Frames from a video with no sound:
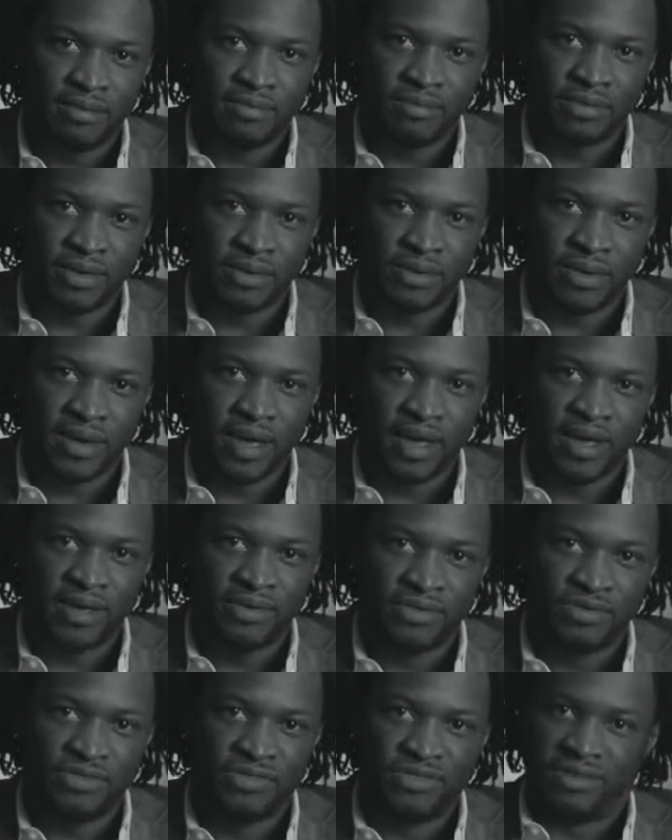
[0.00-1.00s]
you know,
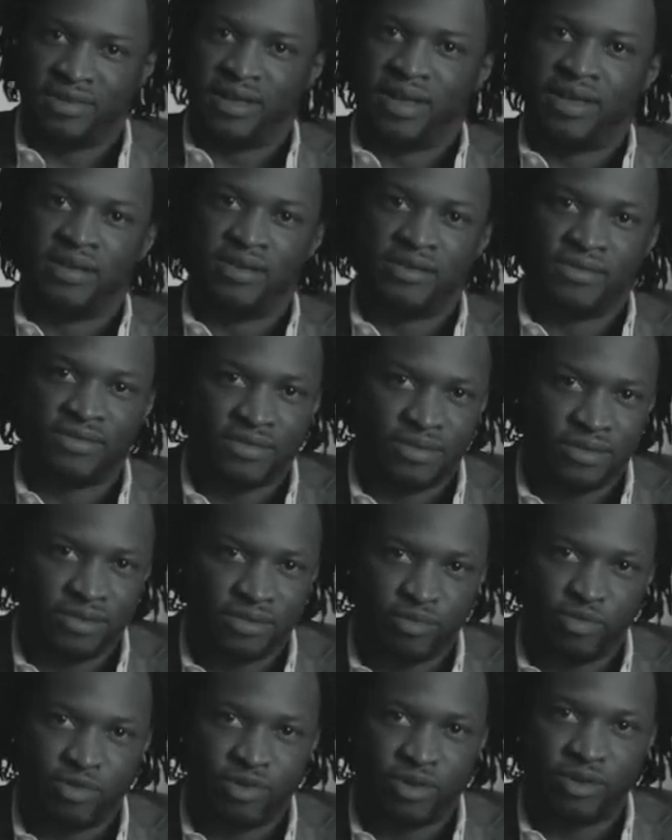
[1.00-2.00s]
has and still has a
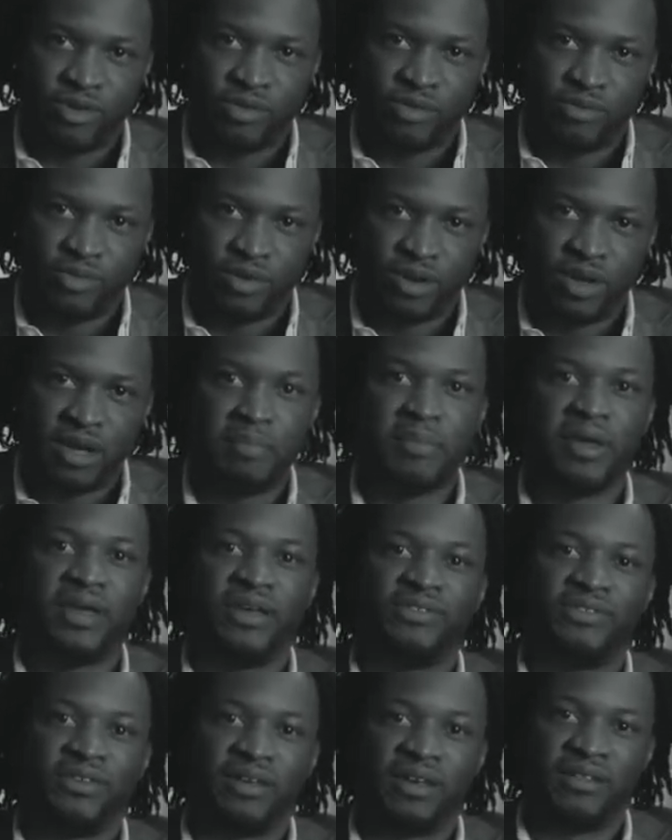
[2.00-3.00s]
pretty
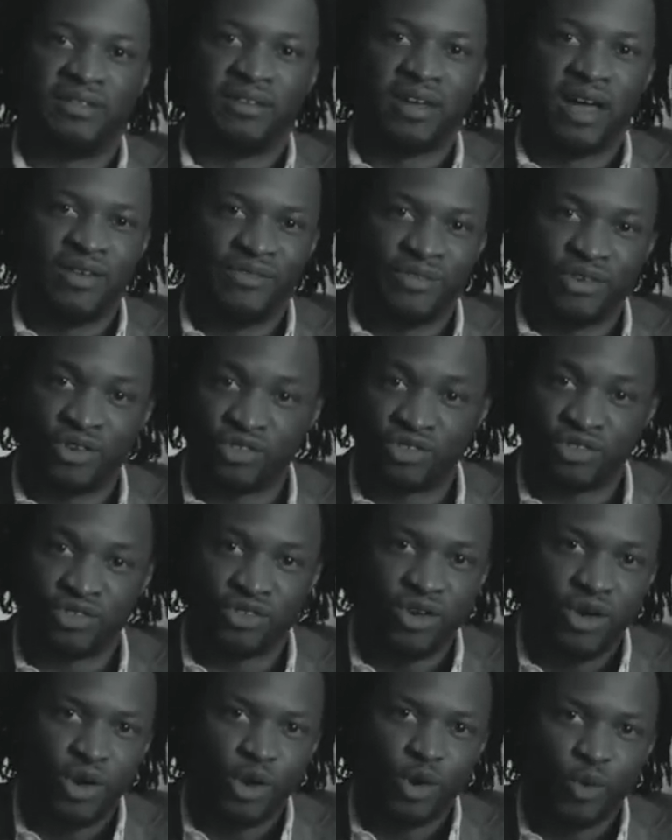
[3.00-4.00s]
amazing and diverse
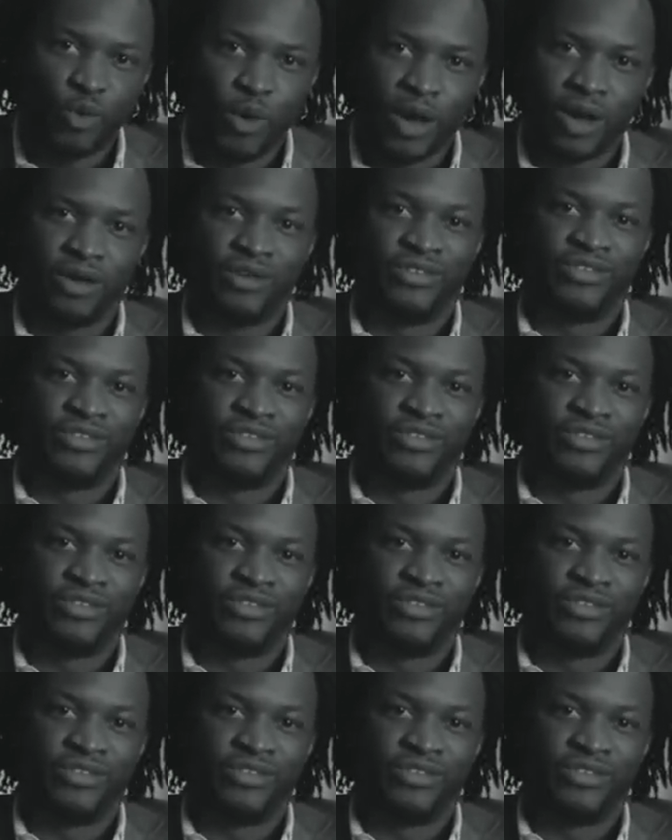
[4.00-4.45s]
record